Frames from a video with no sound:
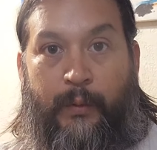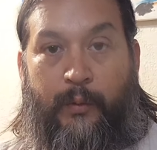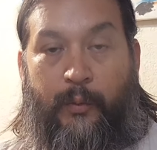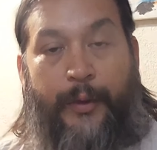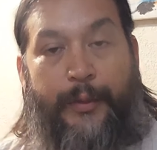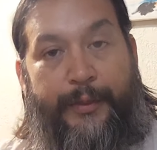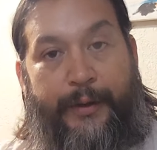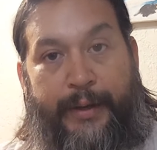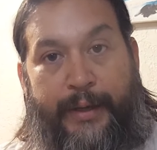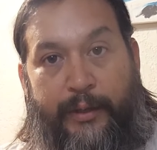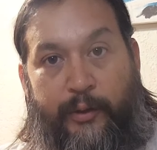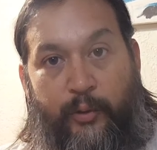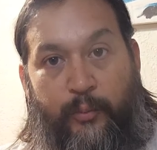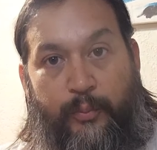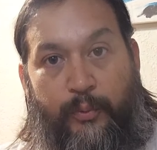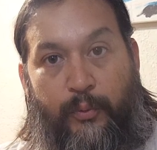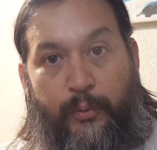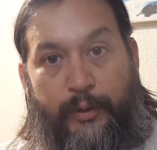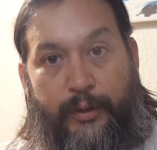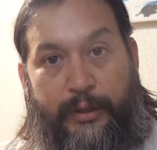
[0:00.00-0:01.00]
With an anchor
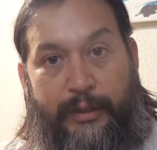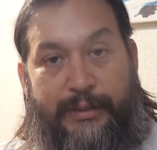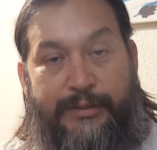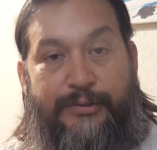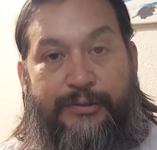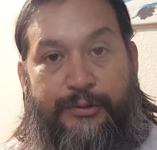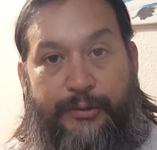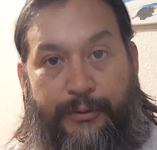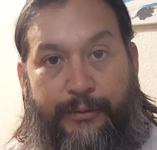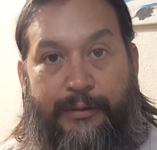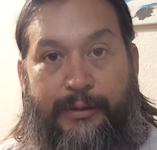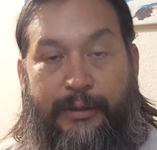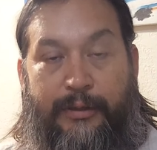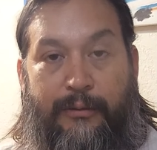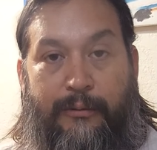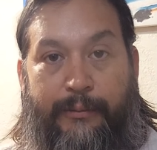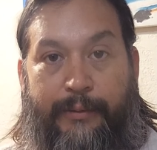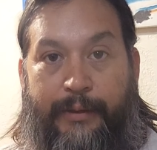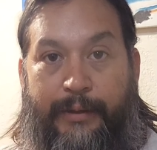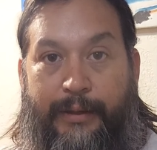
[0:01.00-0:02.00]
point, it is certainly
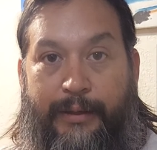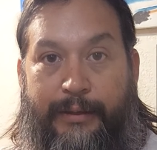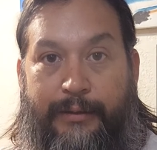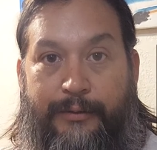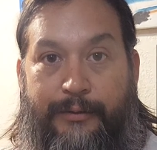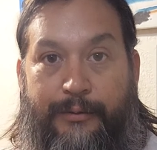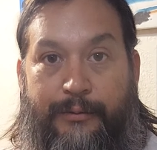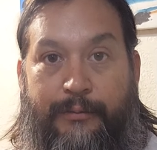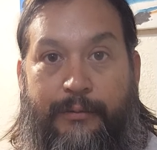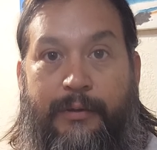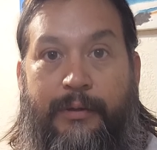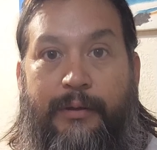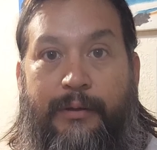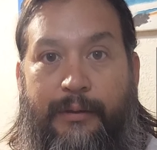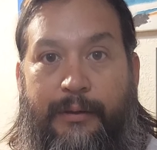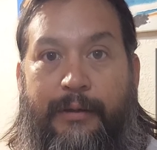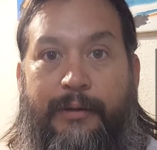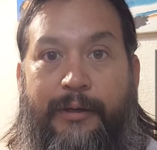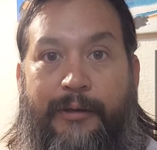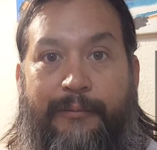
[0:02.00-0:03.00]
going to aid you
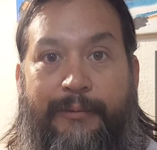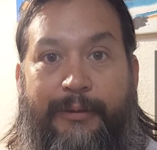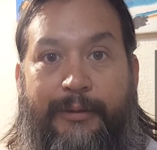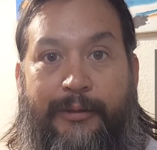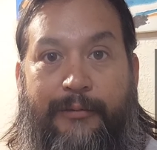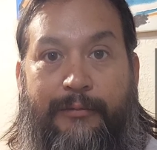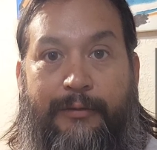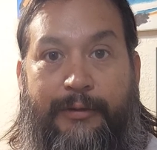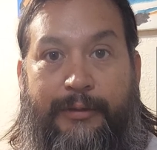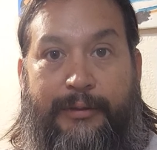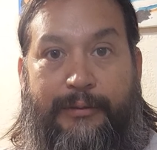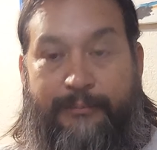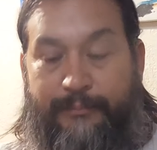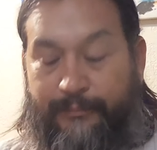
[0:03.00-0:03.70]
in a recovery.